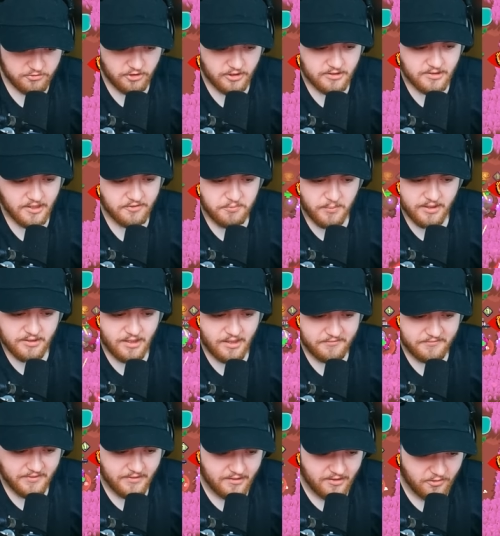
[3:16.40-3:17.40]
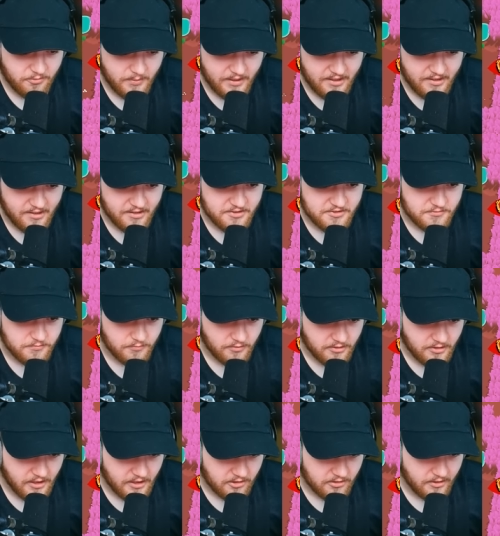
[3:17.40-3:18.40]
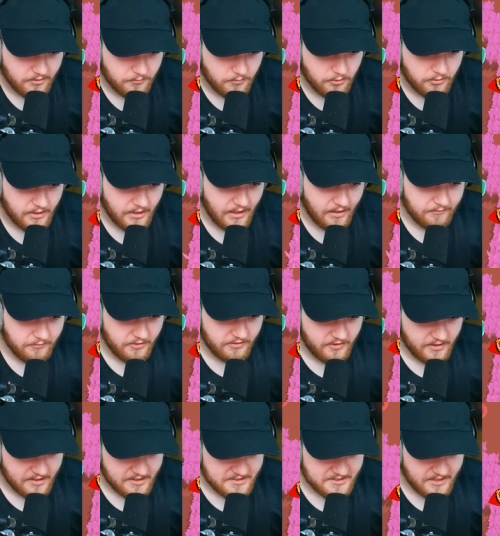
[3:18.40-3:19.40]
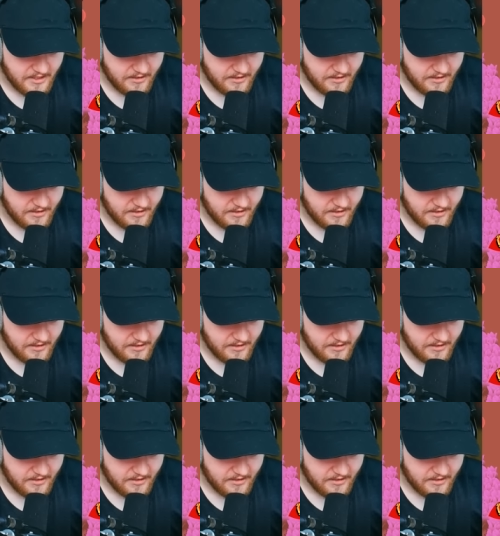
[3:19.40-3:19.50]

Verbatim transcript: I'm just trying to live my life, and then this bot is literally ruining everything I